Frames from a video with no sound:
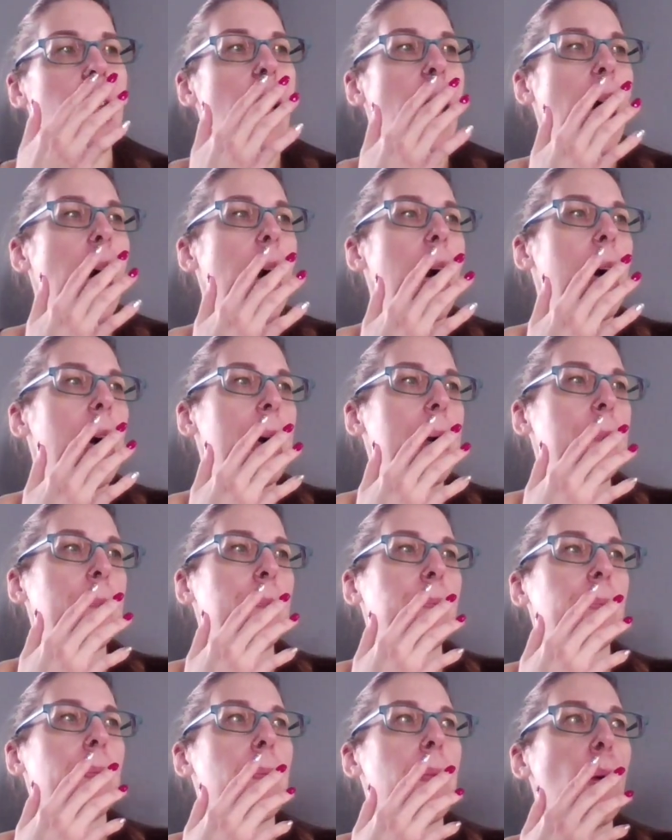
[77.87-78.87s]

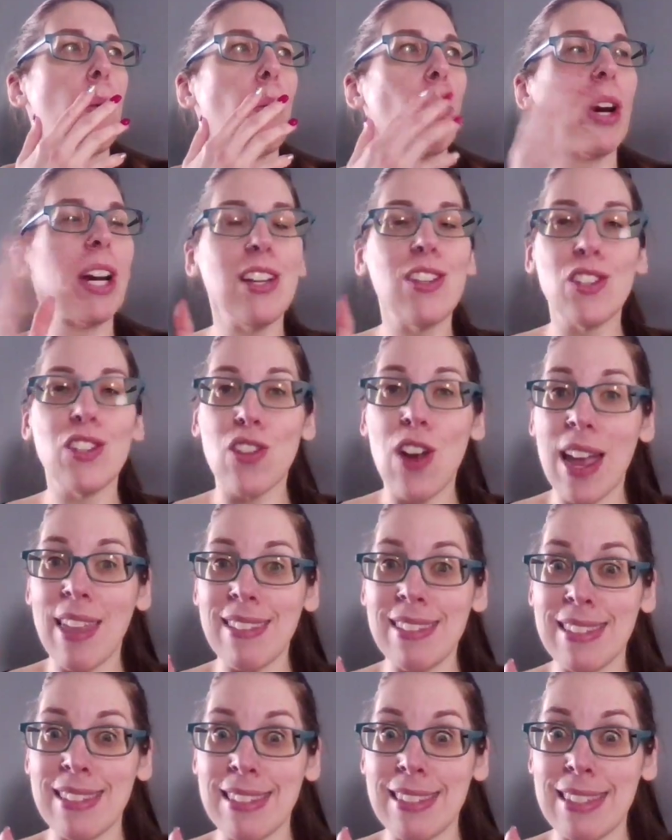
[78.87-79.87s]
But we're going to try
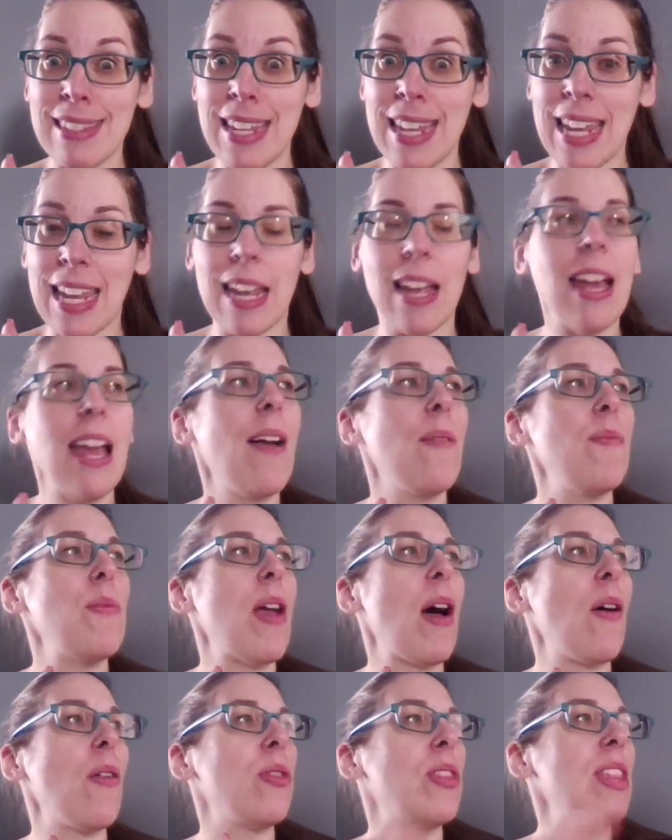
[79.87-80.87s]
this and see.
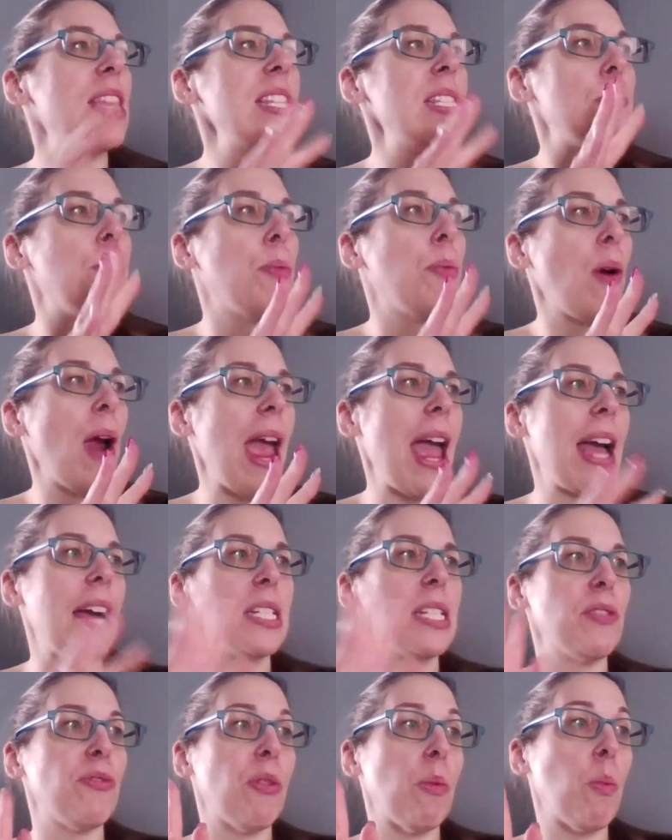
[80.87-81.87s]
Now, this
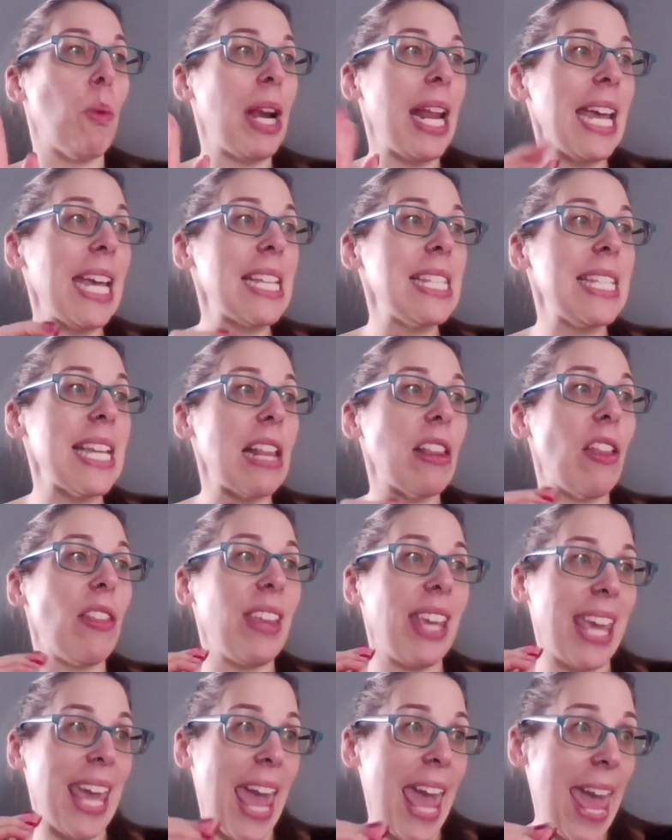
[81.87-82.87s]
brand, from what I can tell on the
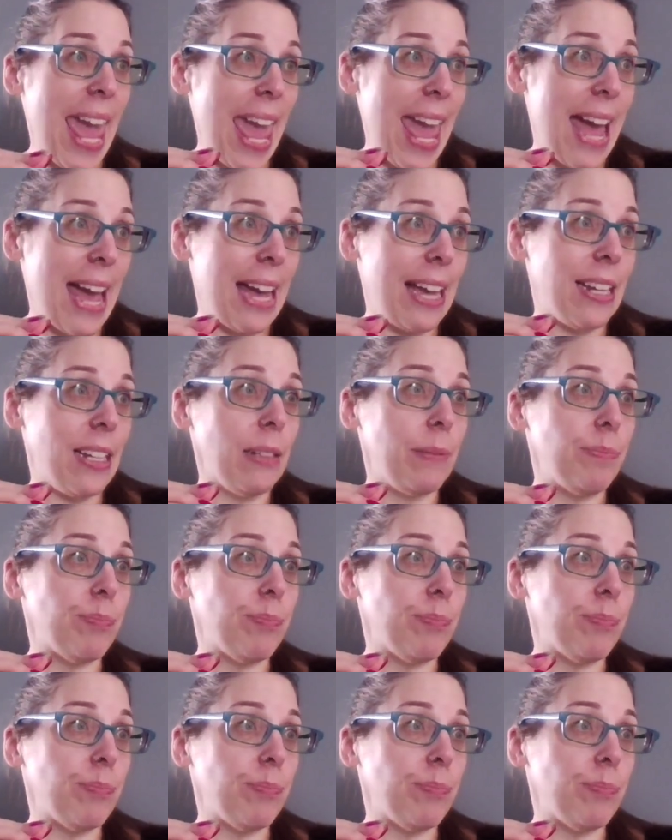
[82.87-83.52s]
can,